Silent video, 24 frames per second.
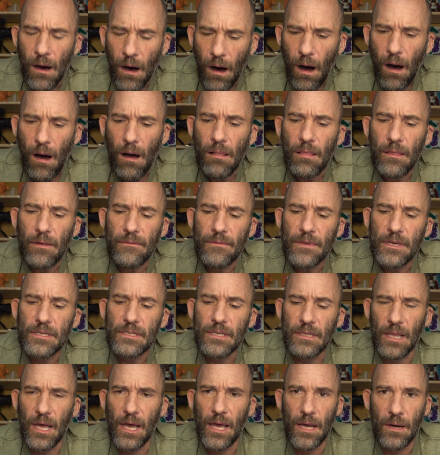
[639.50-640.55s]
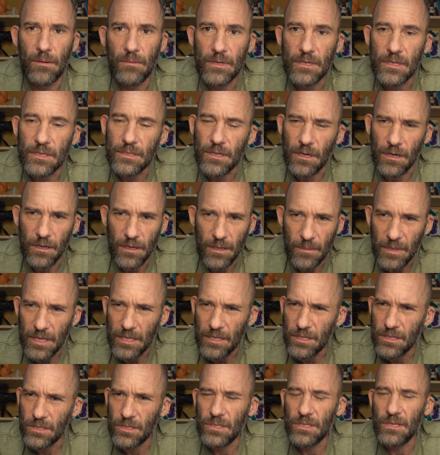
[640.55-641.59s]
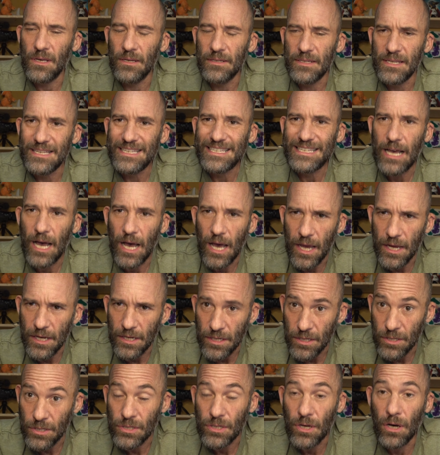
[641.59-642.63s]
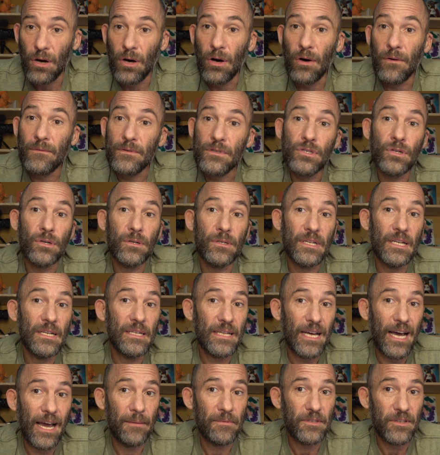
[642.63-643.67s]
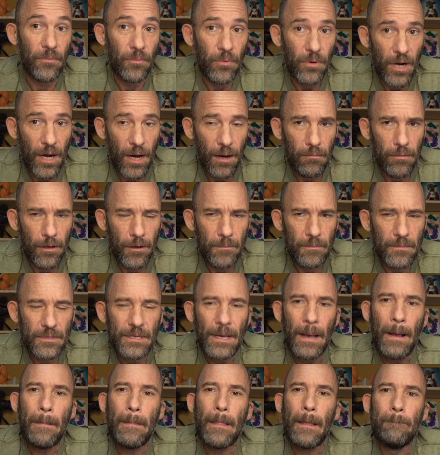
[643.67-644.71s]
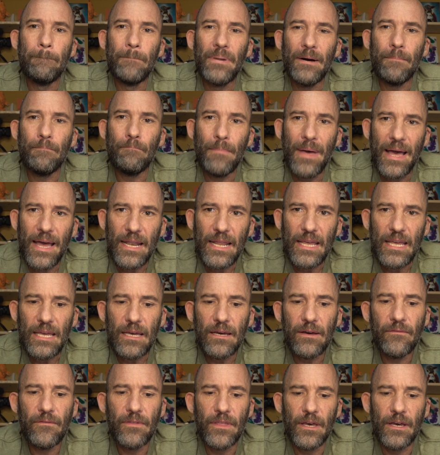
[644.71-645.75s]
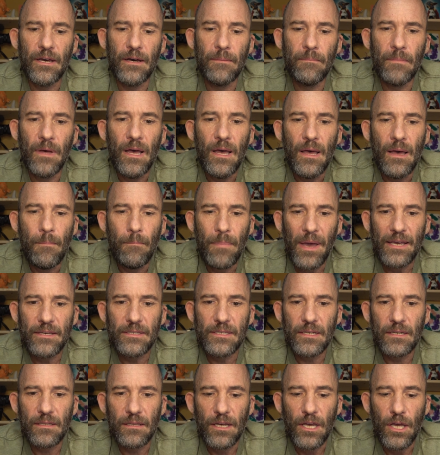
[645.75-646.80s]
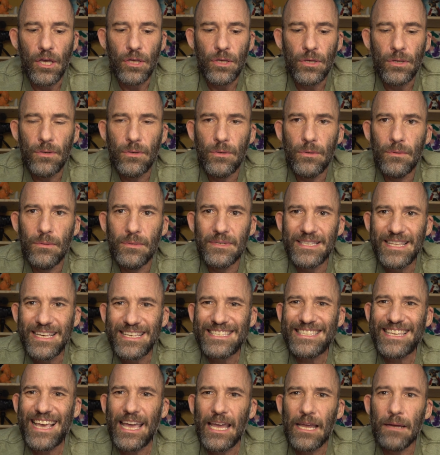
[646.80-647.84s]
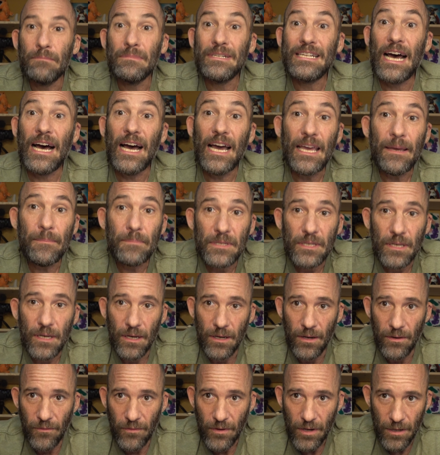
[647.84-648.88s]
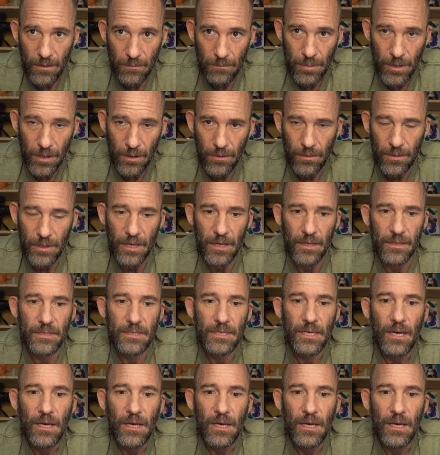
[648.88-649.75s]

all of these languages are going to be designed to solve certain types of problems, but many of them basically use the same types of components